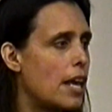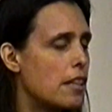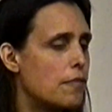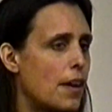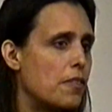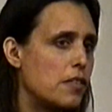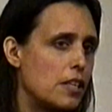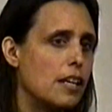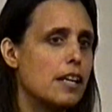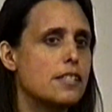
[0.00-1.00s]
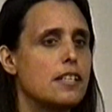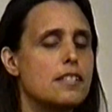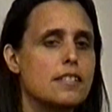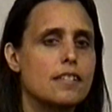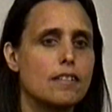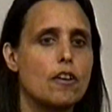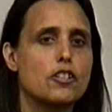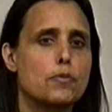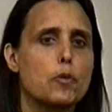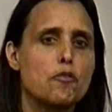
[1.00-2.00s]
You know, that and the fact that the United States is the
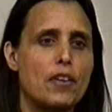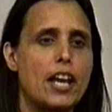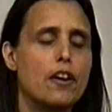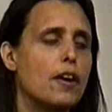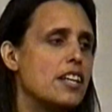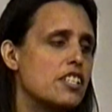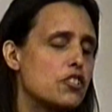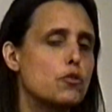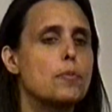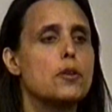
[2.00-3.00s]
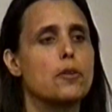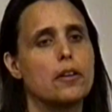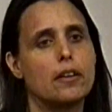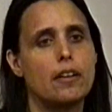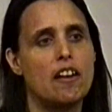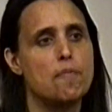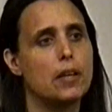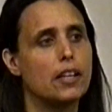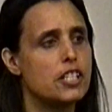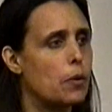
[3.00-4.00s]
largest purveyor and distributor
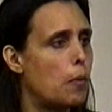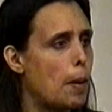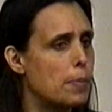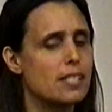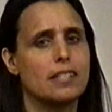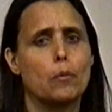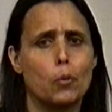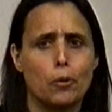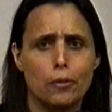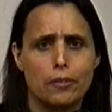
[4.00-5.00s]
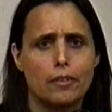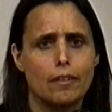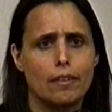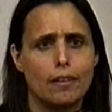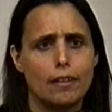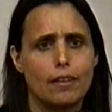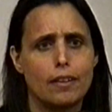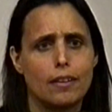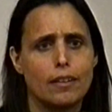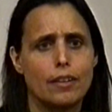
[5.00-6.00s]
of military weapons in the world.
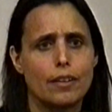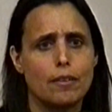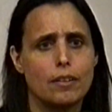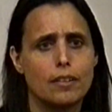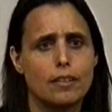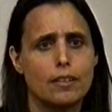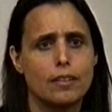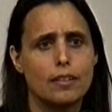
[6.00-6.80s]
You know?